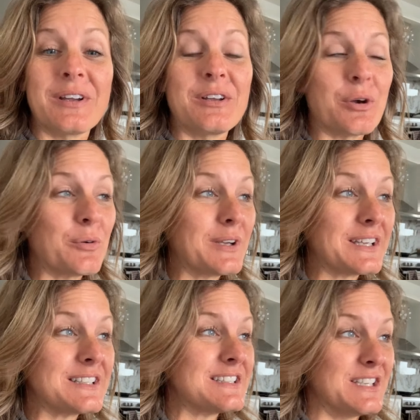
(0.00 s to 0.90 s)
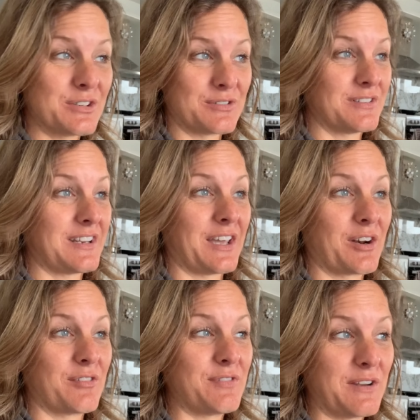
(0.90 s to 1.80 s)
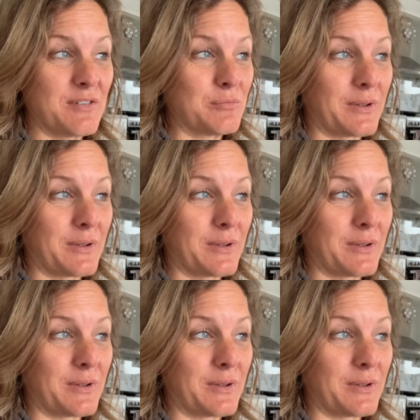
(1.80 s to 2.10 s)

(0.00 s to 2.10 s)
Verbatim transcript: go get dinner at our favorite